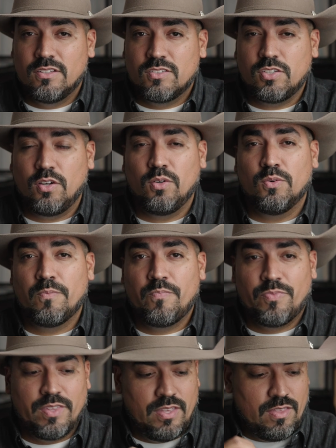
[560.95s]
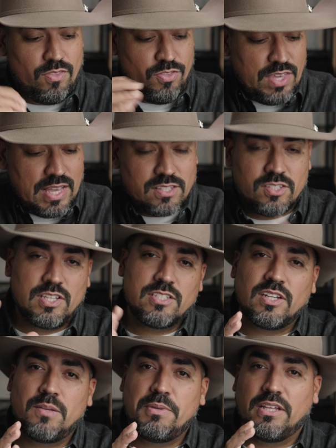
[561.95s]
So this is
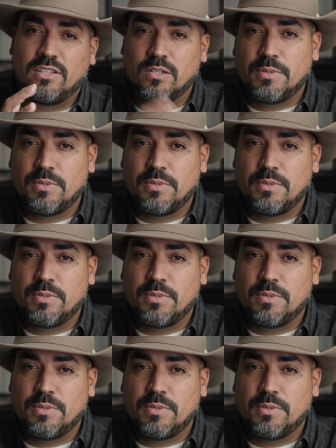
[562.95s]
going to be a little